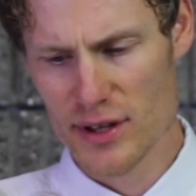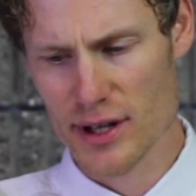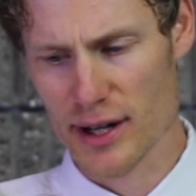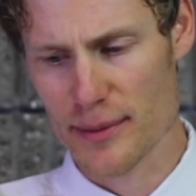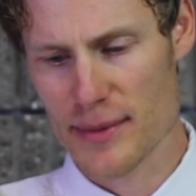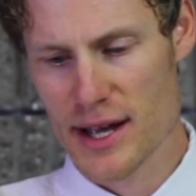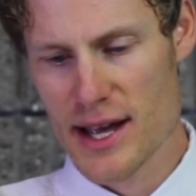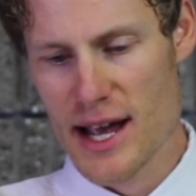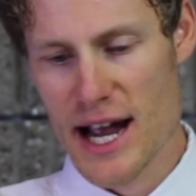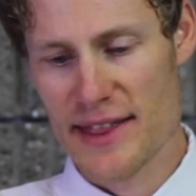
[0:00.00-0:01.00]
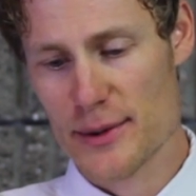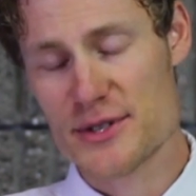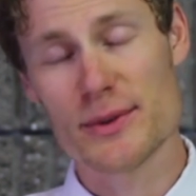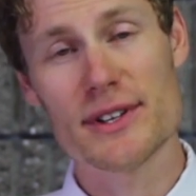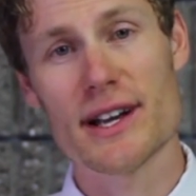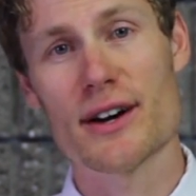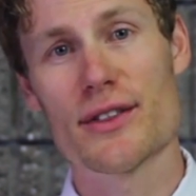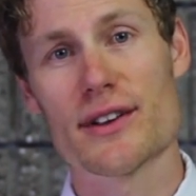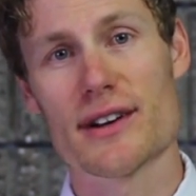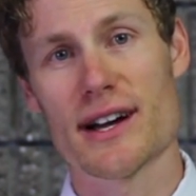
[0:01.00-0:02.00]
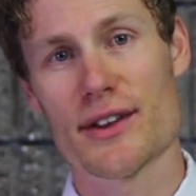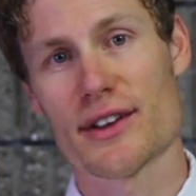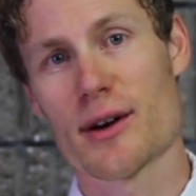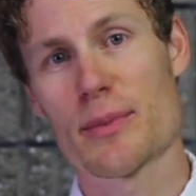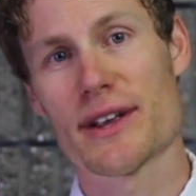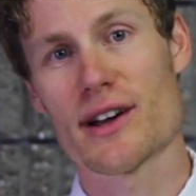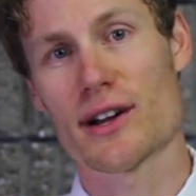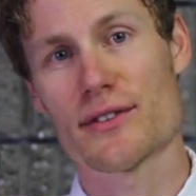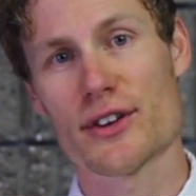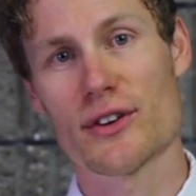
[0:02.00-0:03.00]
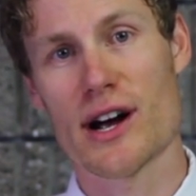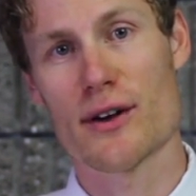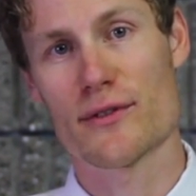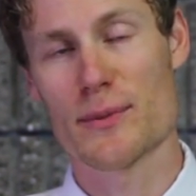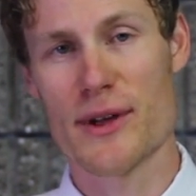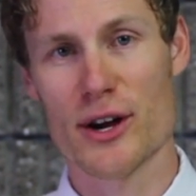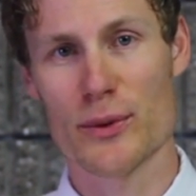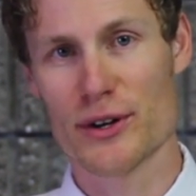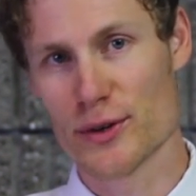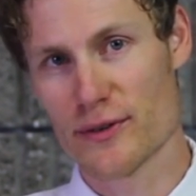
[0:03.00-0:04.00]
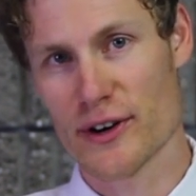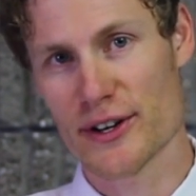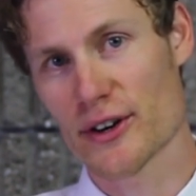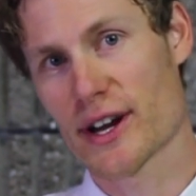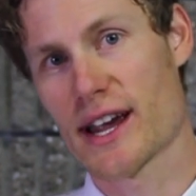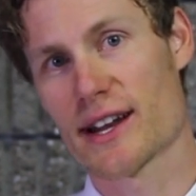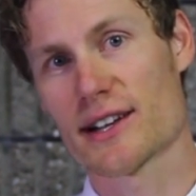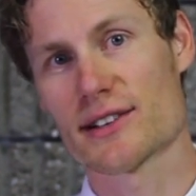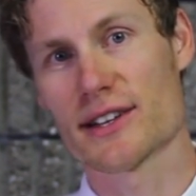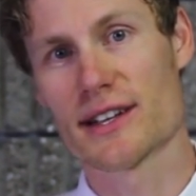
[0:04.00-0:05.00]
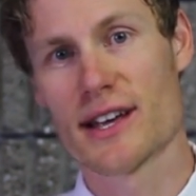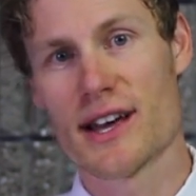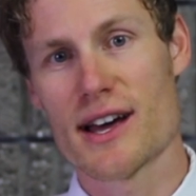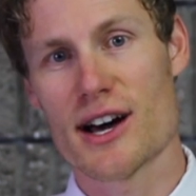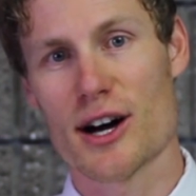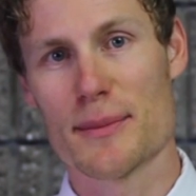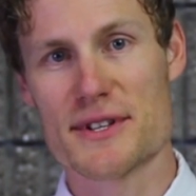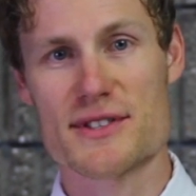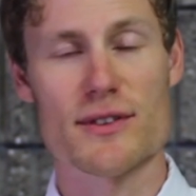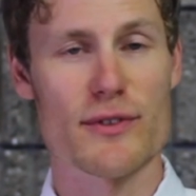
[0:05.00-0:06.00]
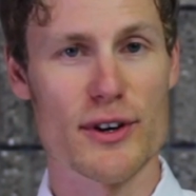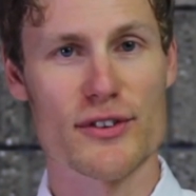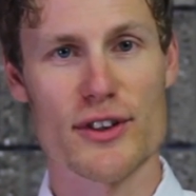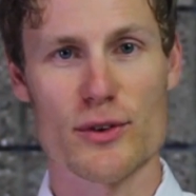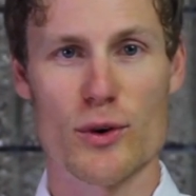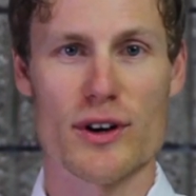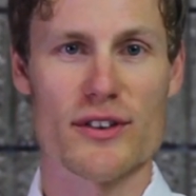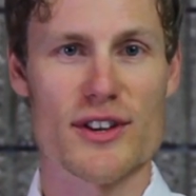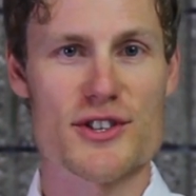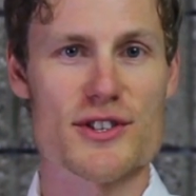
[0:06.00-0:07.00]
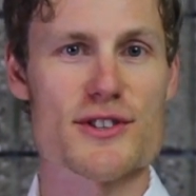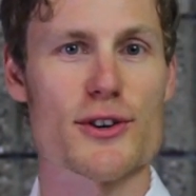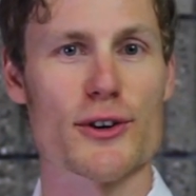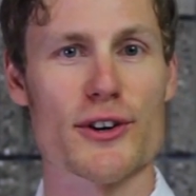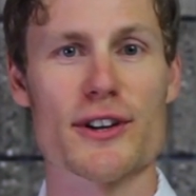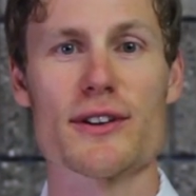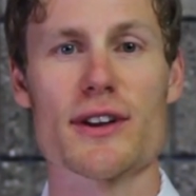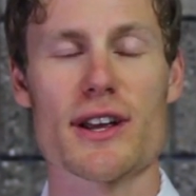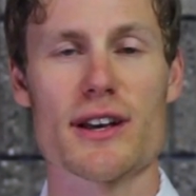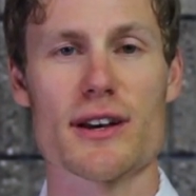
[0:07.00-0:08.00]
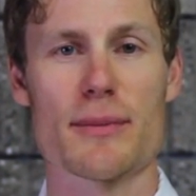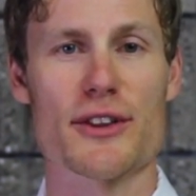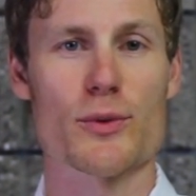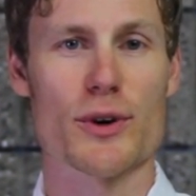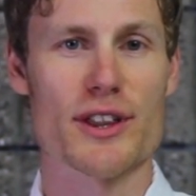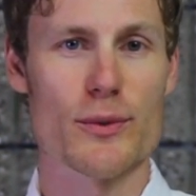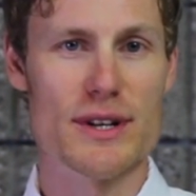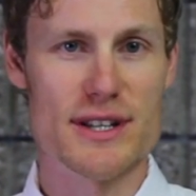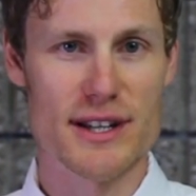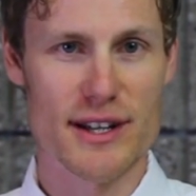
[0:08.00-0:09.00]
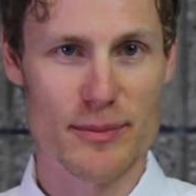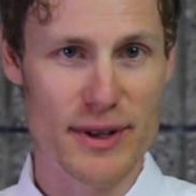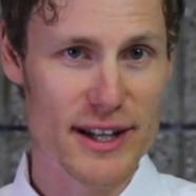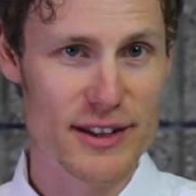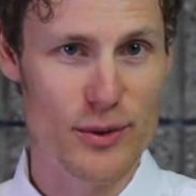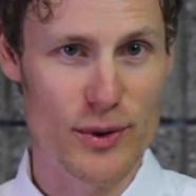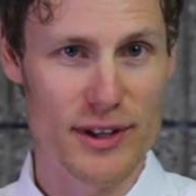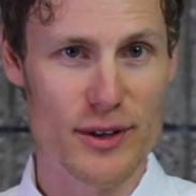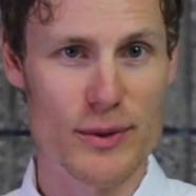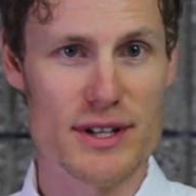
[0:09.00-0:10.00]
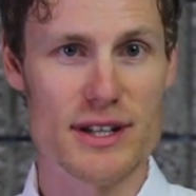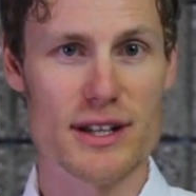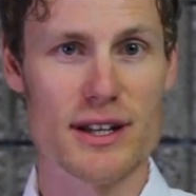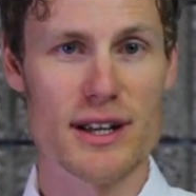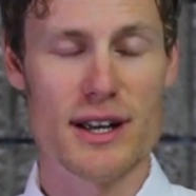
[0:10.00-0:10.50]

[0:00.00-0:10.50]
Um, and that was really how the, how the company got off the ground. From there, we grew very organically um, as various other organizations heard and, uh, about the work that we did and played the work that we did.